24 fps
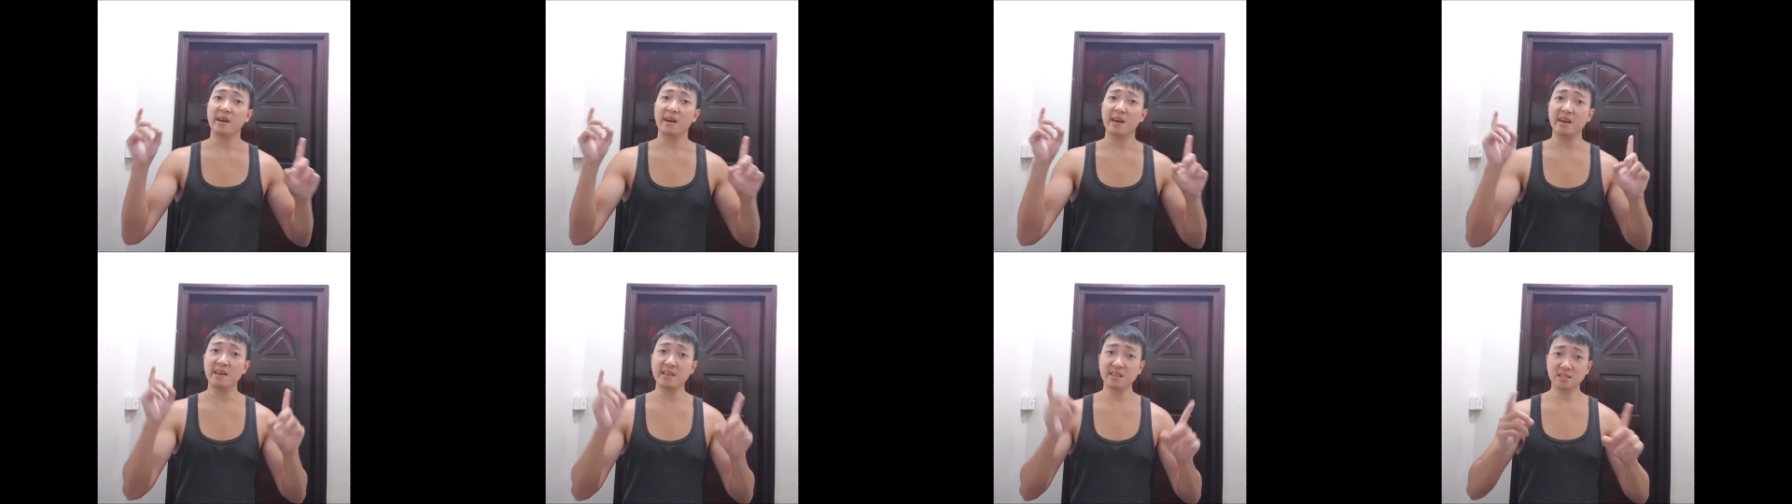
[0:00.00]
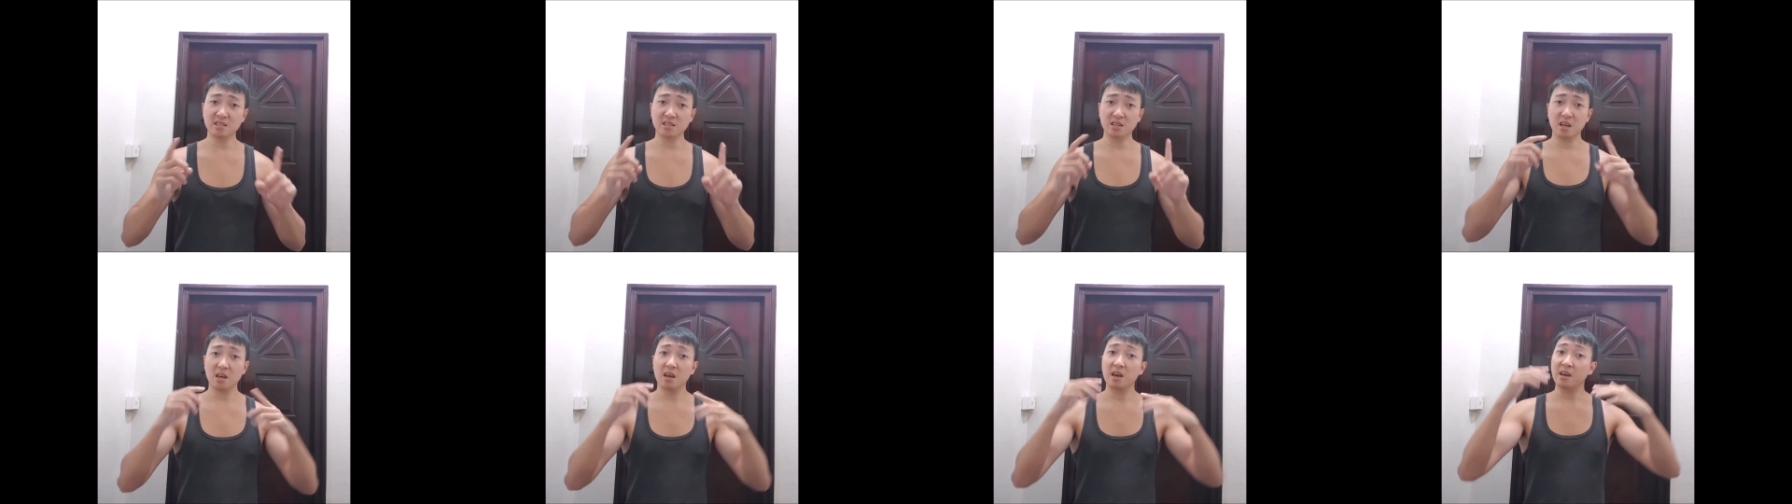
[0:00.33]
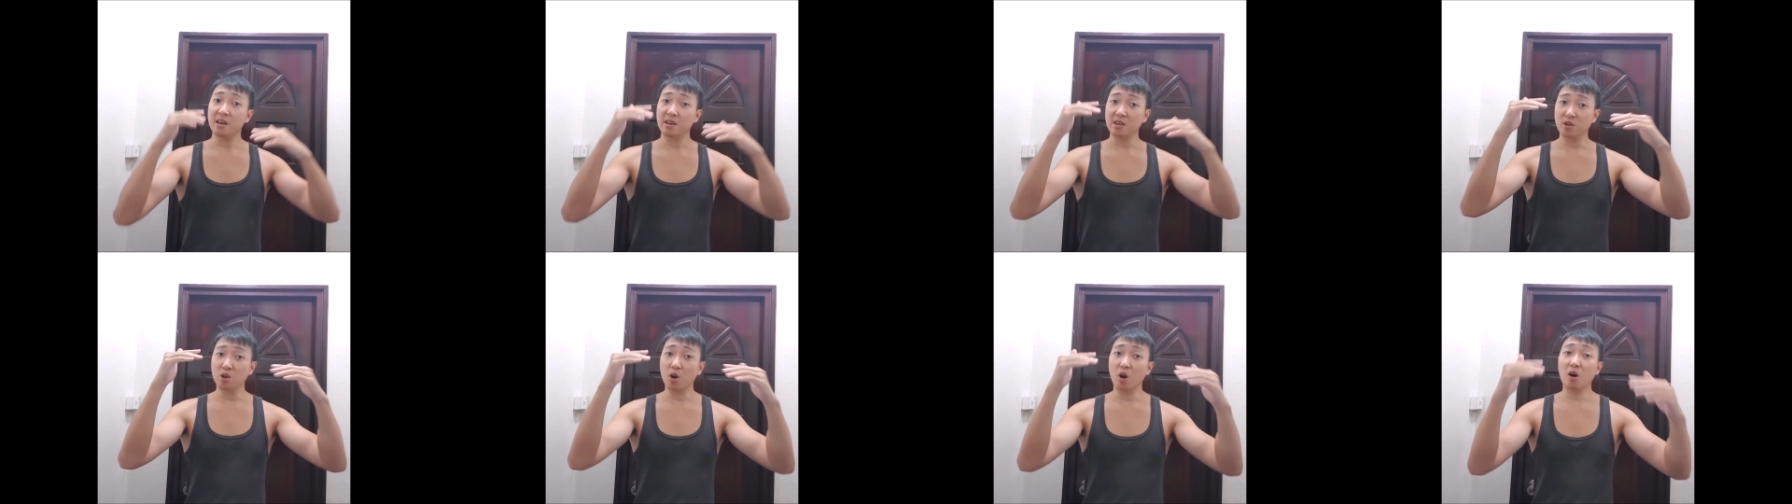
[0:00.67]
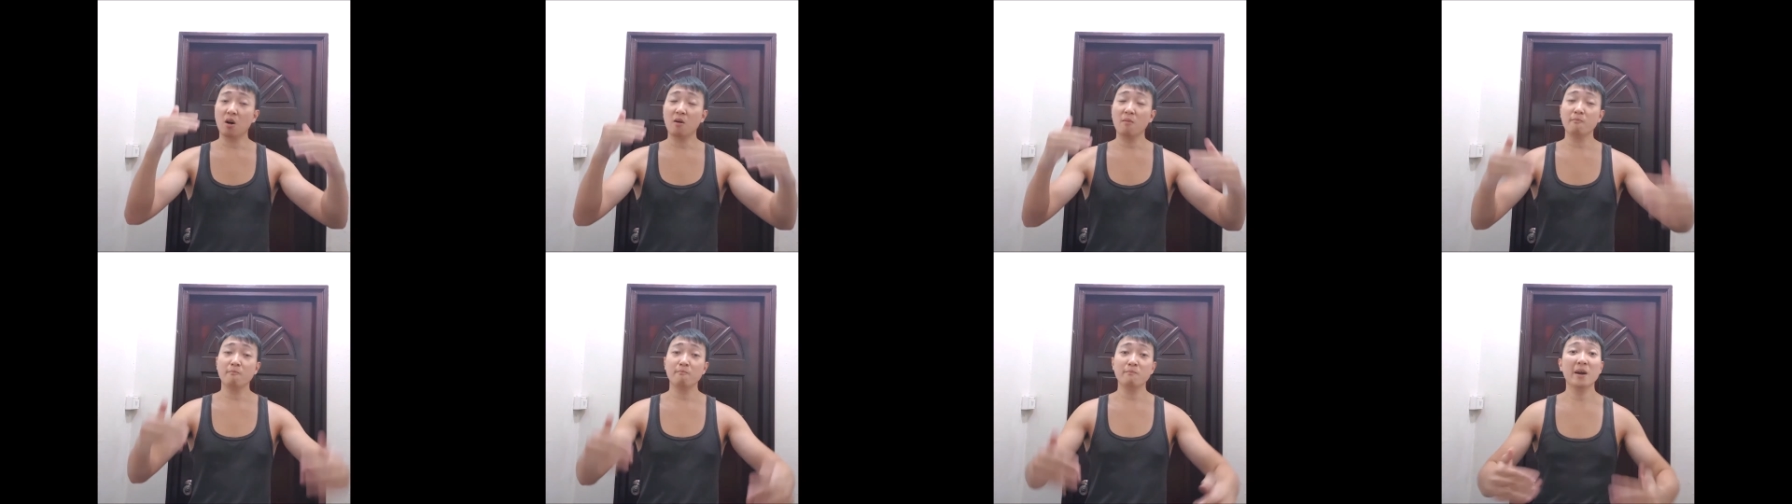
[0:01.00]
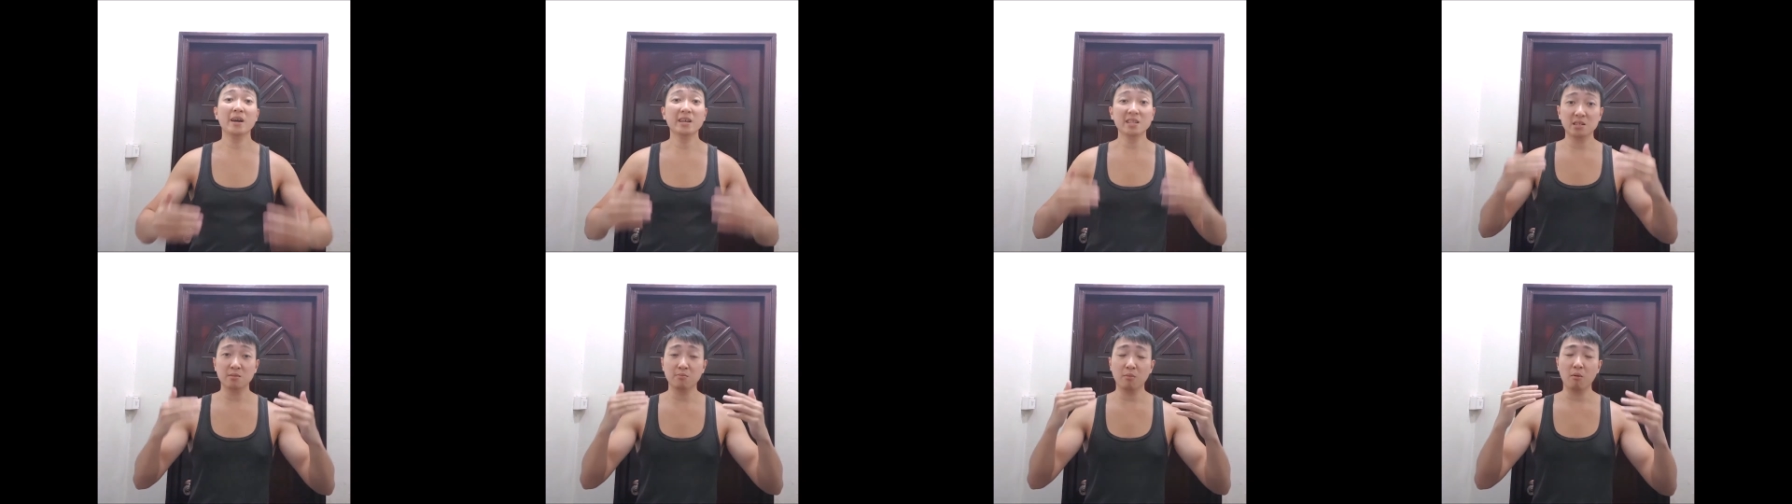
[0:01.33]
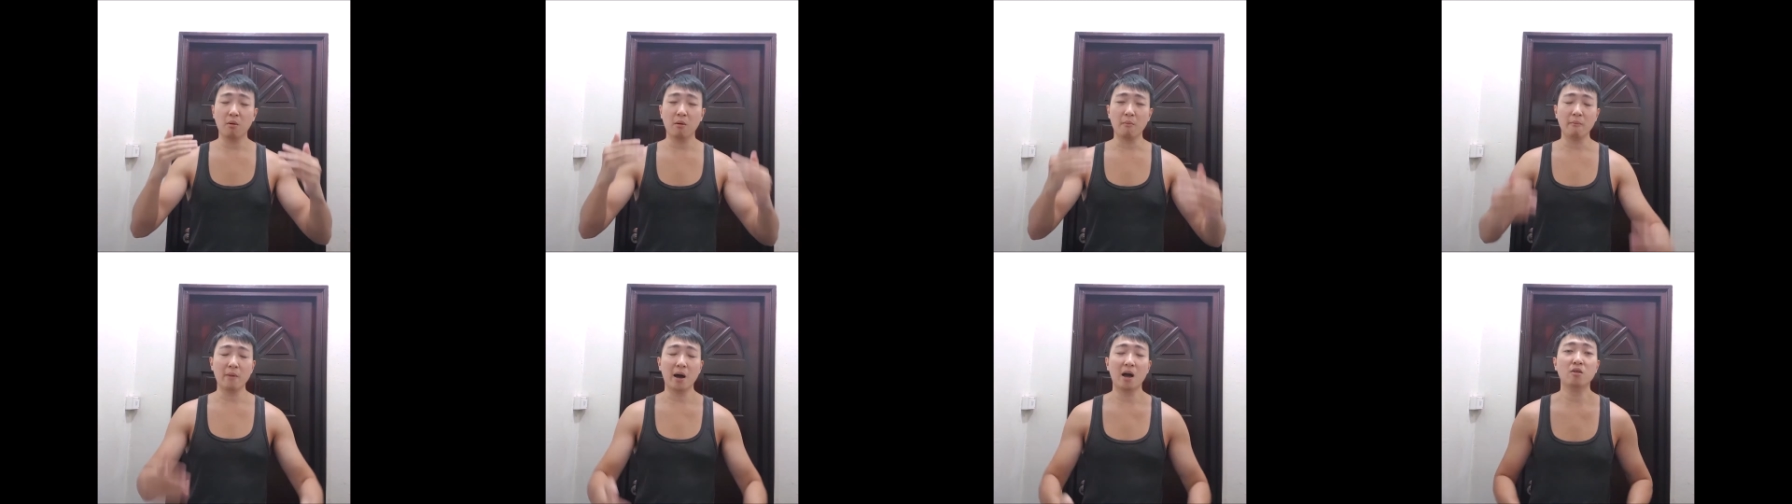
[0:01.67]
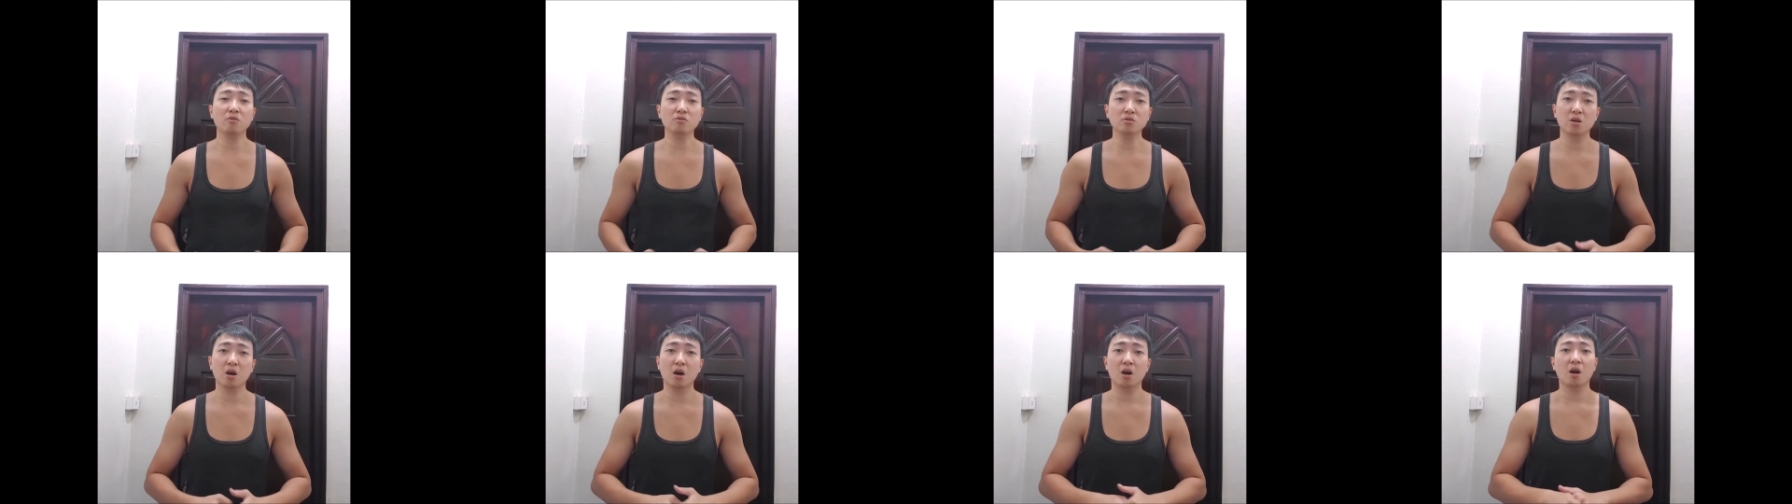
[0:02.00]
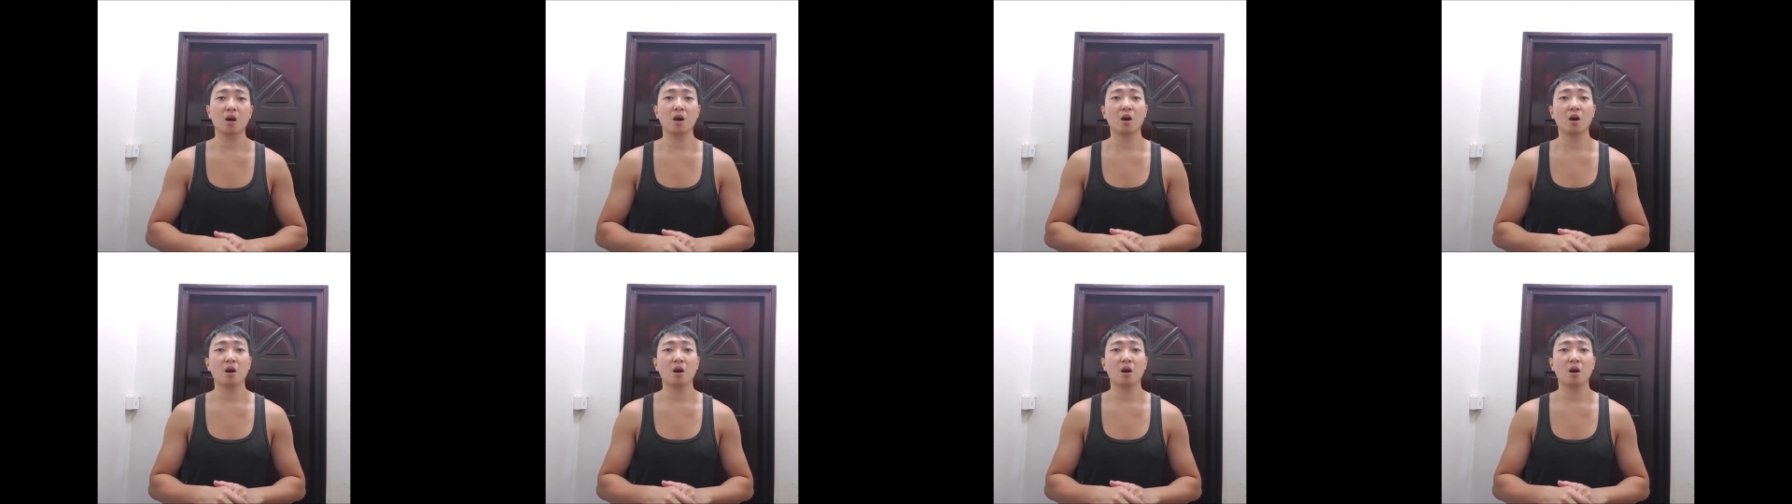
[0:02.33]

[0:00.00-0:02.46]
is your maximum amount